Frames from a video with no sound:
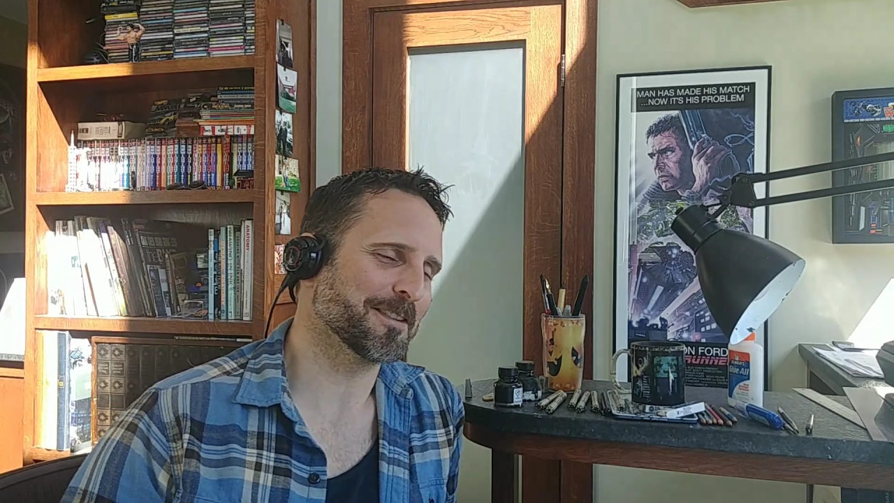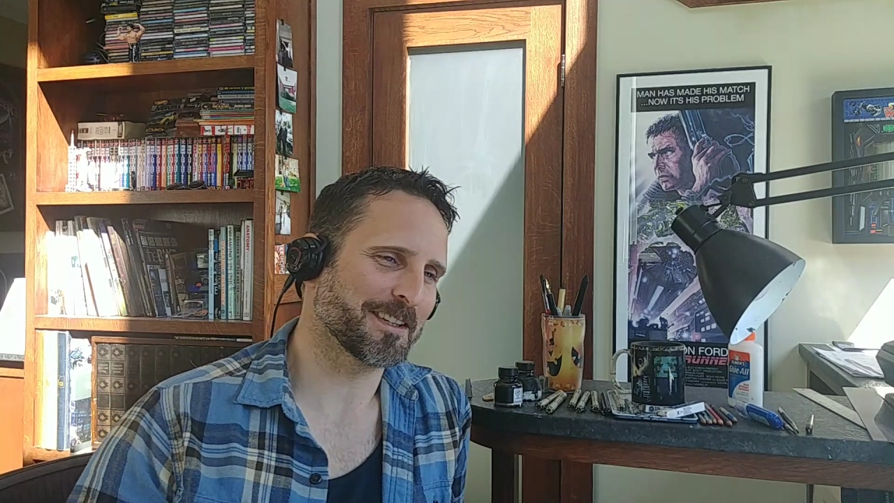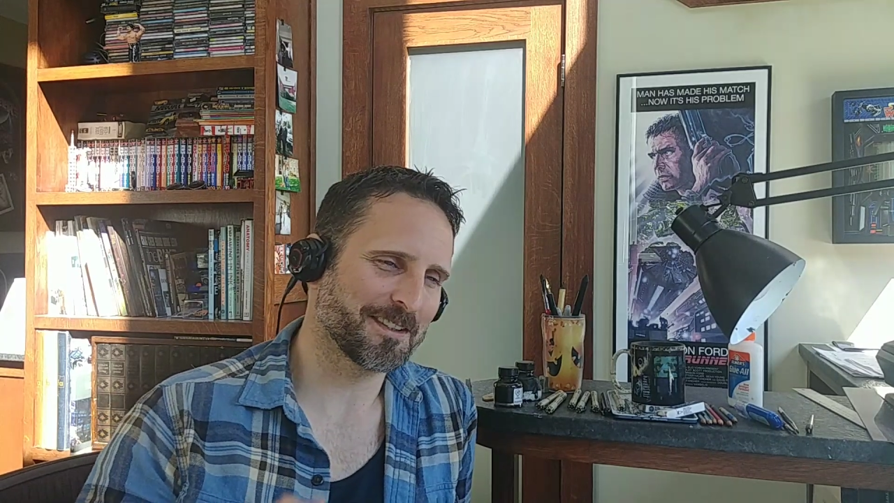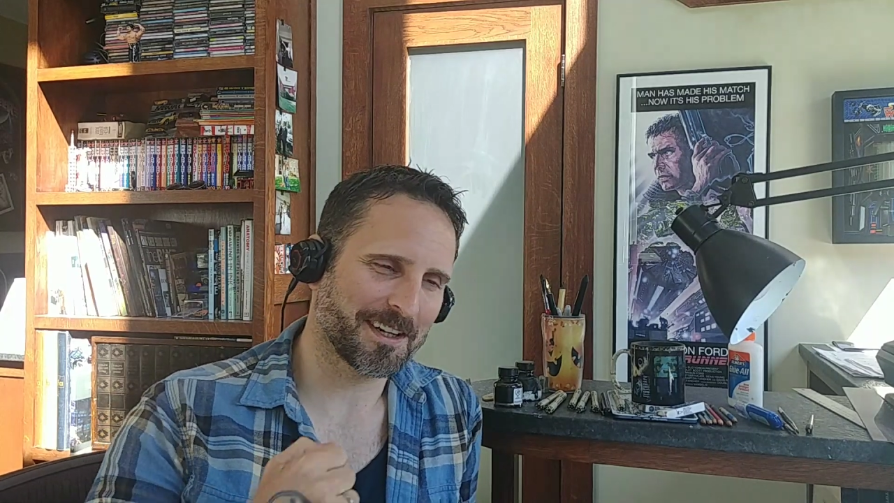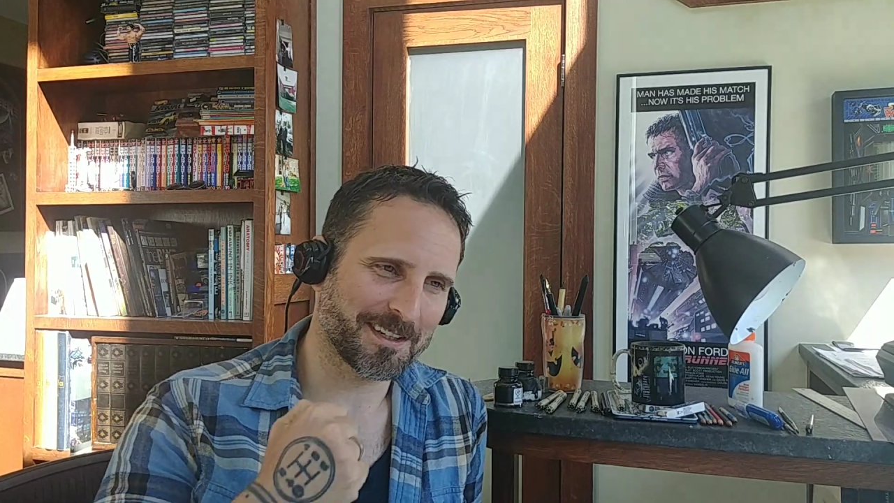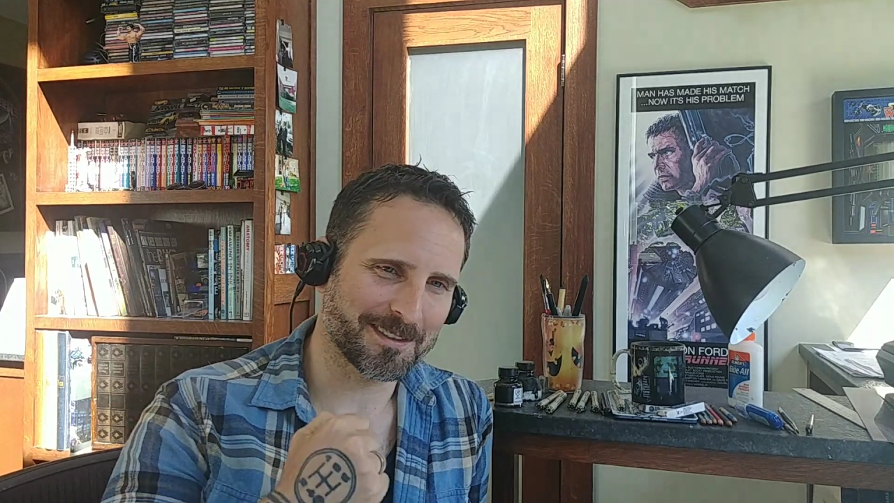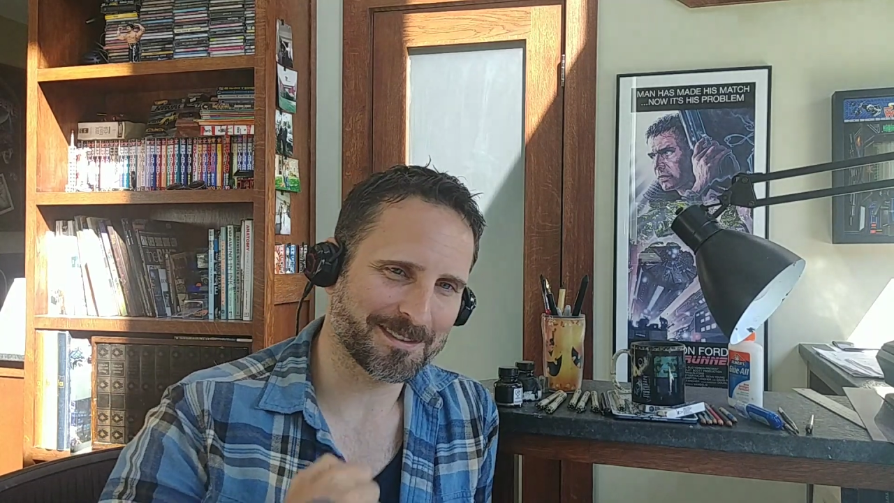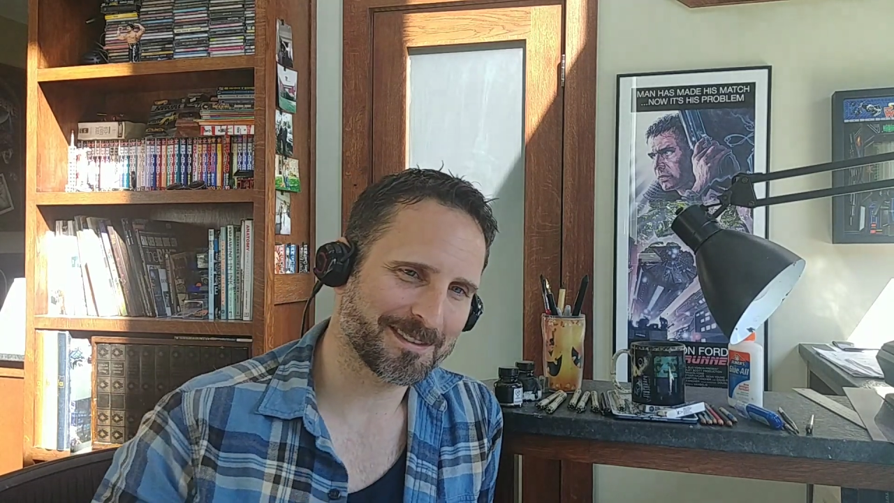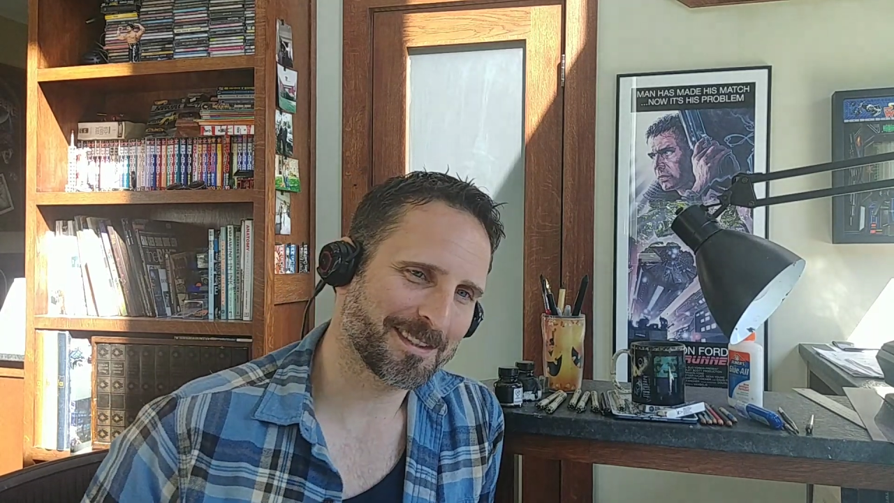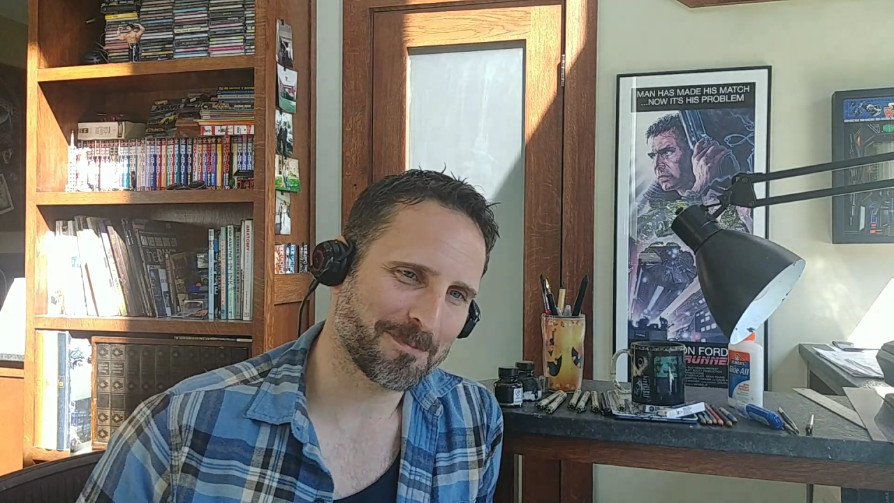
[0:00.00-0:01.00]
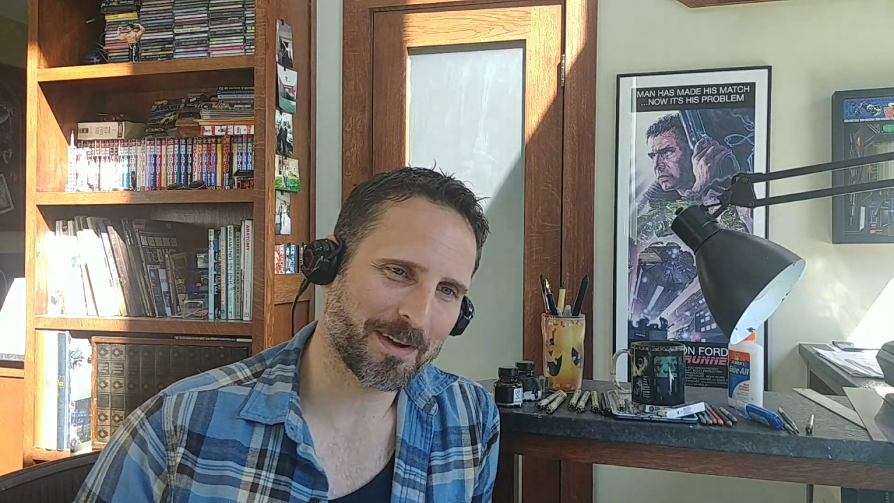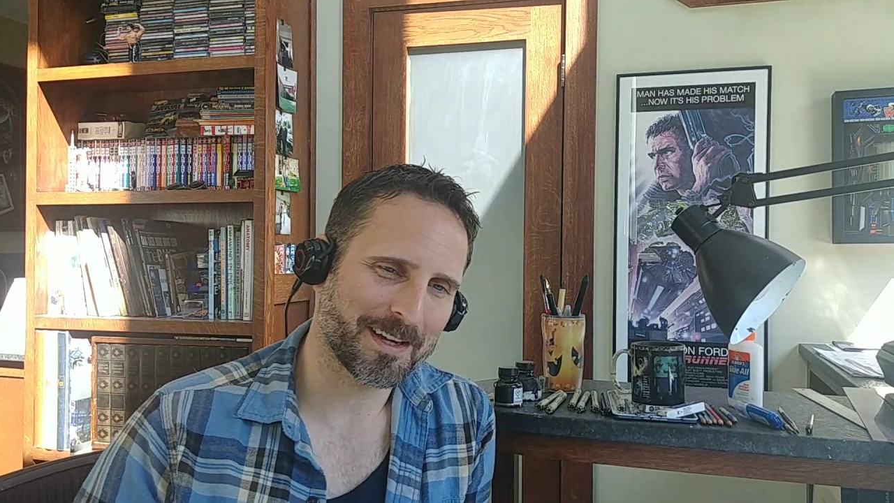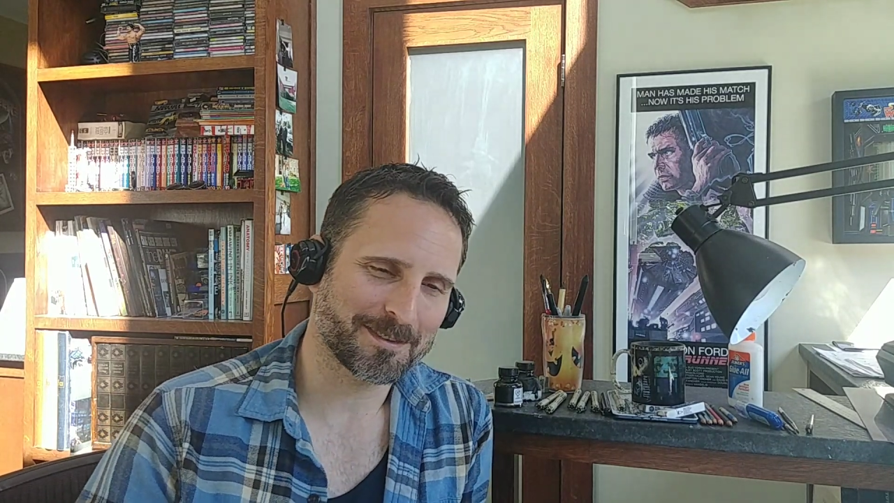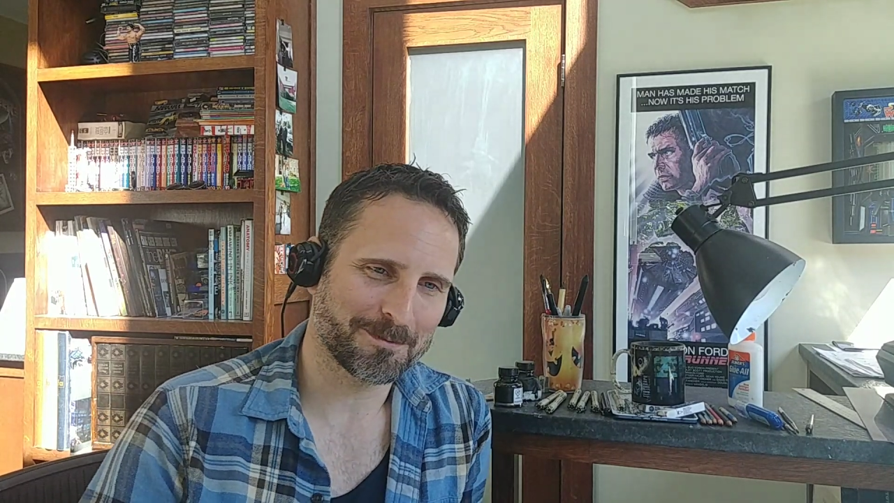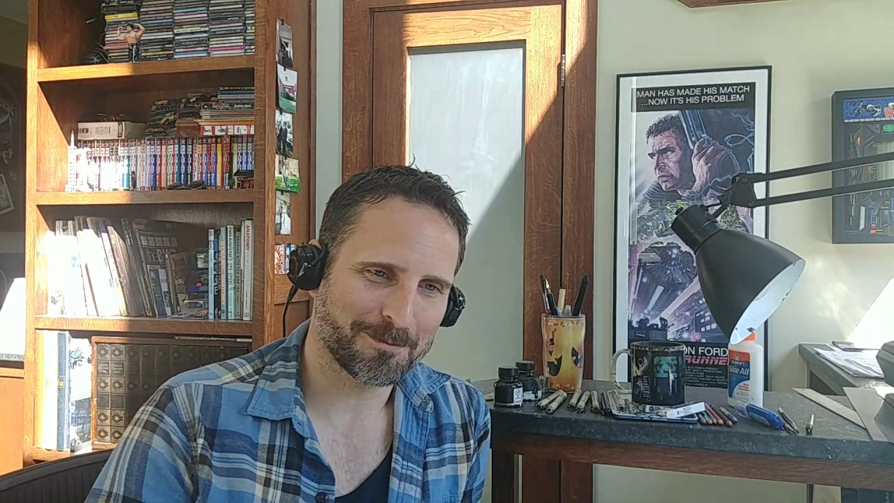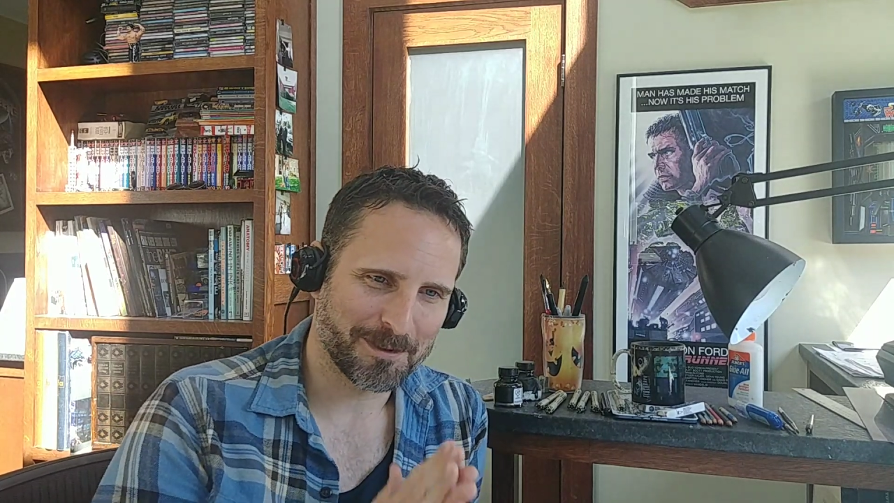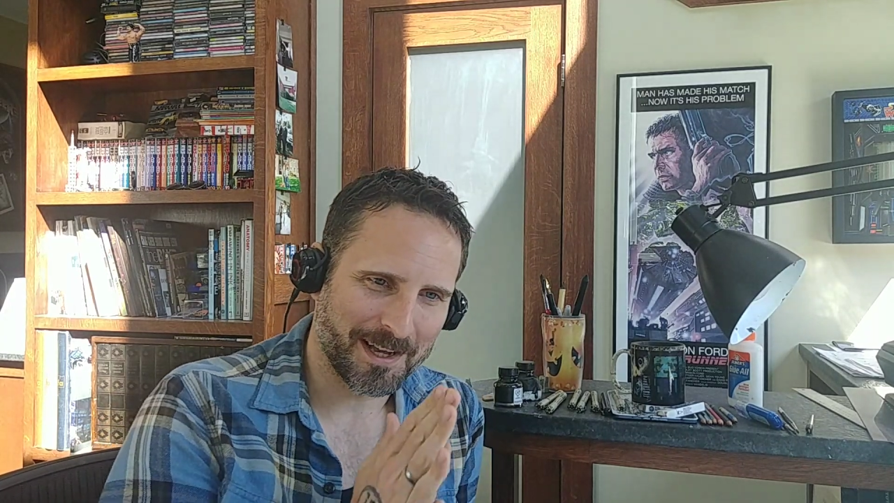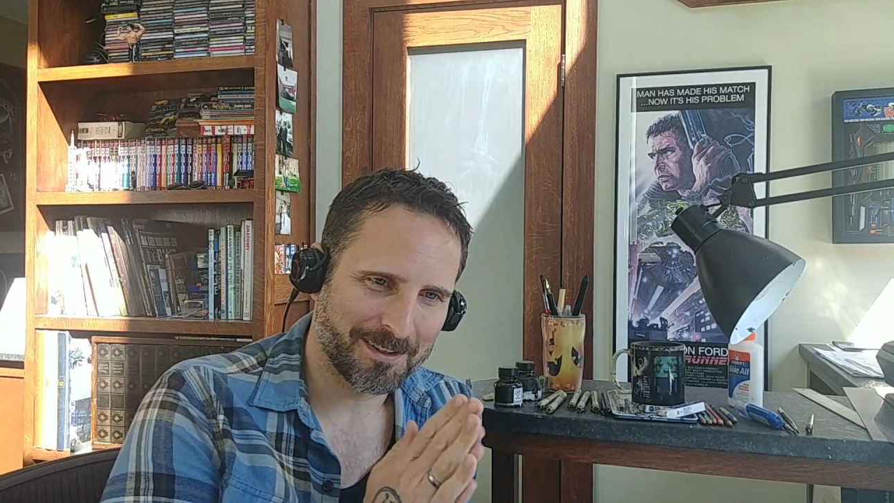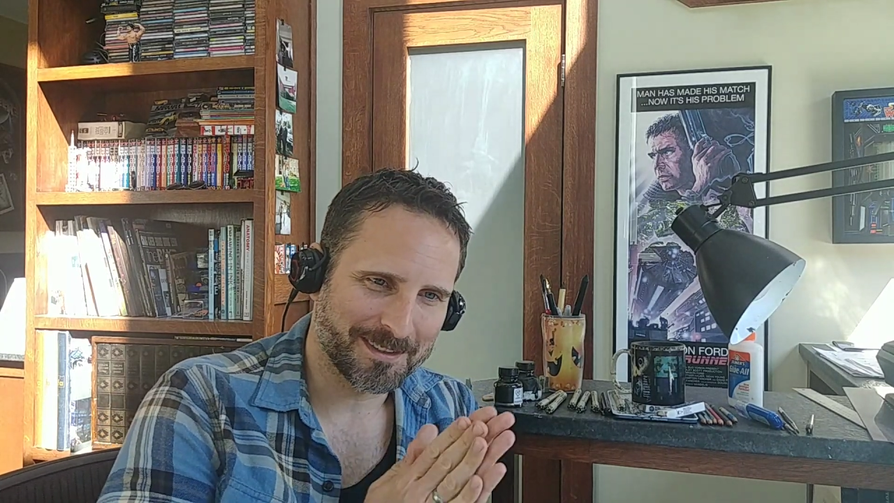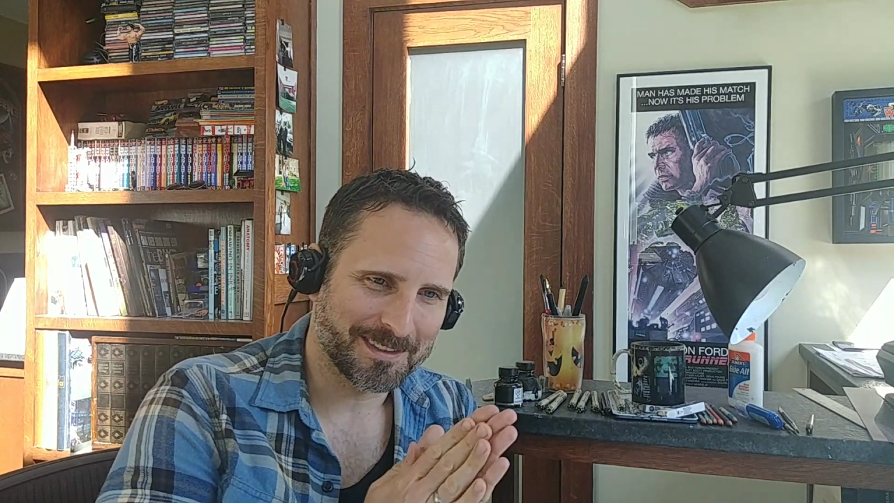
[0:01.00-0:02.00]
Like, you gotta get back to
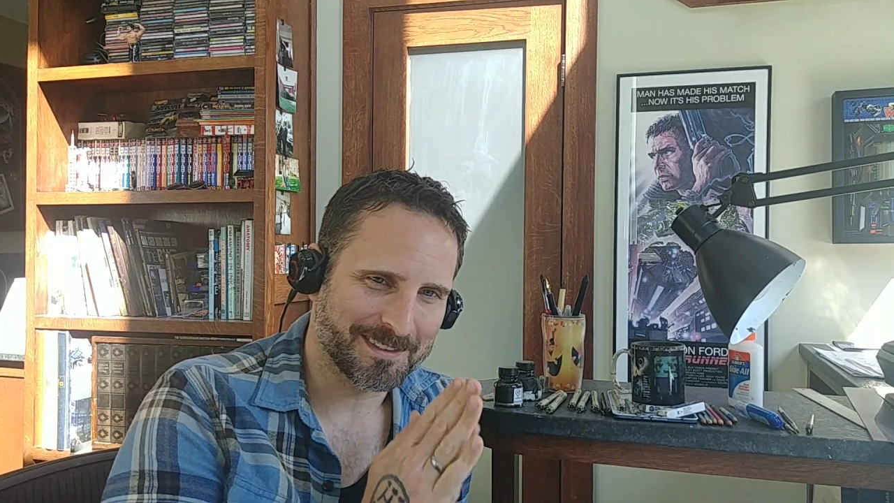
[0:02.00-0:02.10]
reality.